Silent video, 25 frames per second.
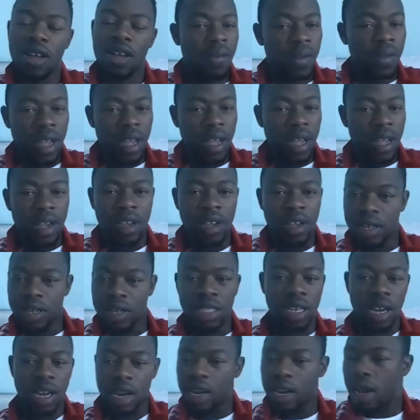like
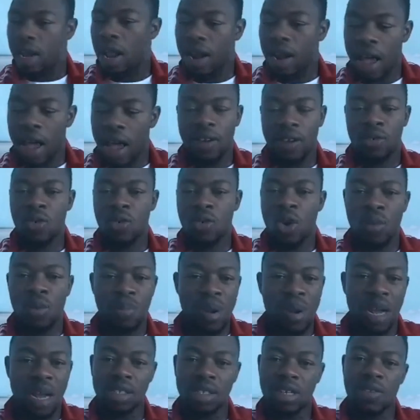it's like a lot of
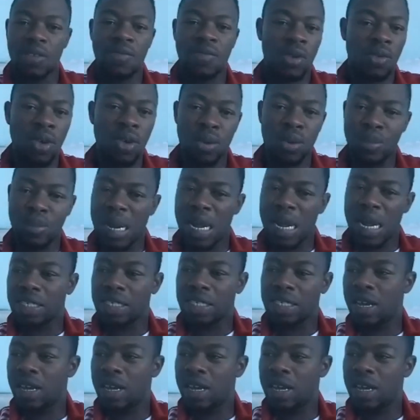roadblocks after roadblocks.